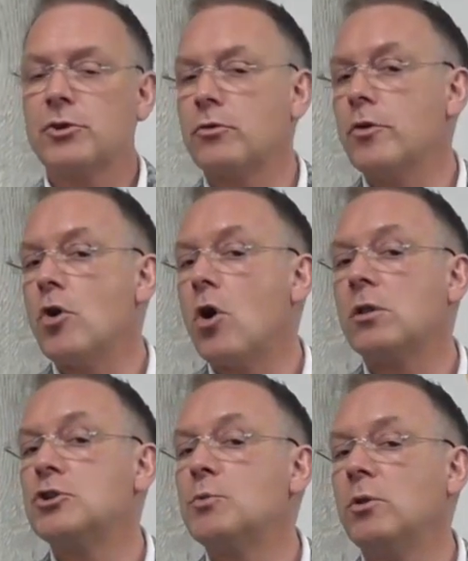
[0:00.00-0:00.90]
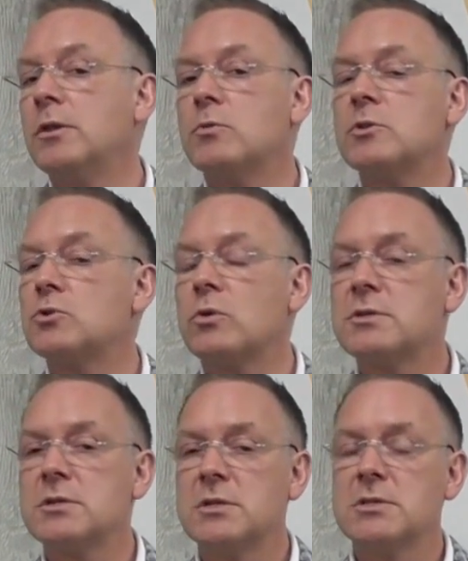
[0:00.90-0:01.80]
that are knowledgeable in the
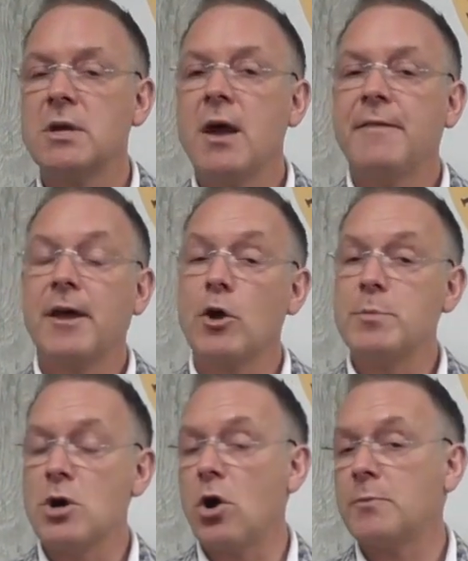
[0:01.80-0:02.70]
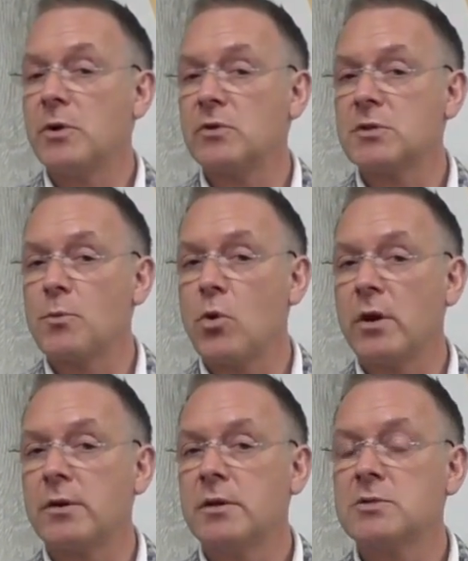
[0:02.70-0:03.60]
resources that go beyond peer
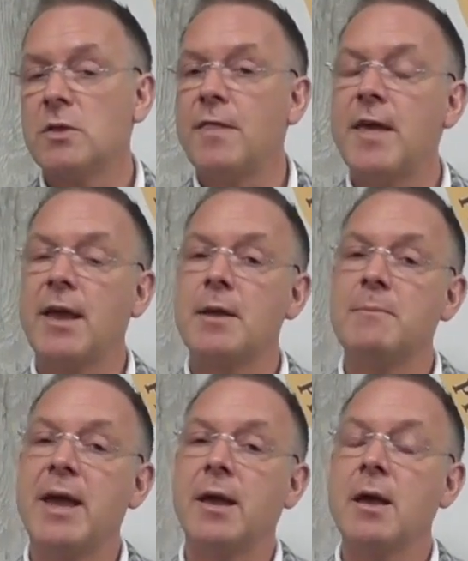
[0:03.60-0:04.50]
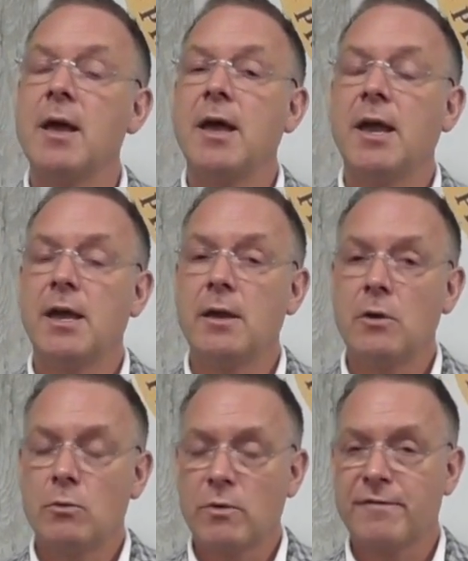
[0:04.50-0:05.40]
support so that they can make a
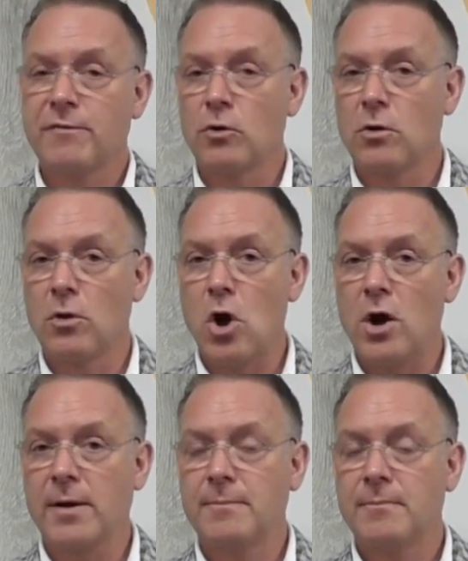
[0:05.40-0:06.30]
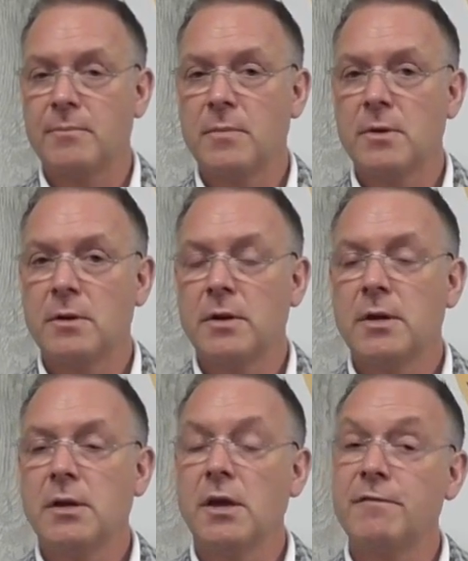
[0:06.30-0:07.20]
referral on
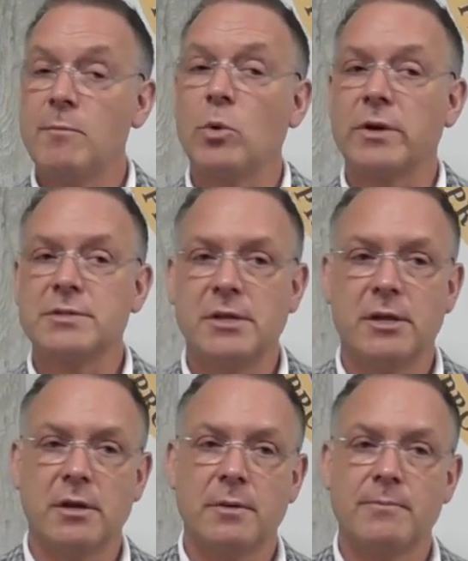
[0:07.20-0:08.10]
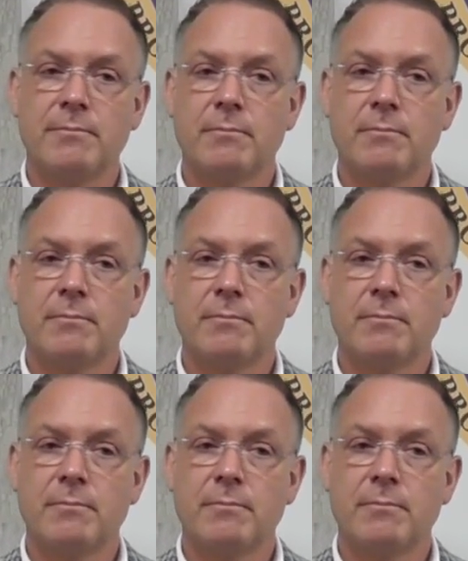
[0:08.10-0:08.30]
if more is needed.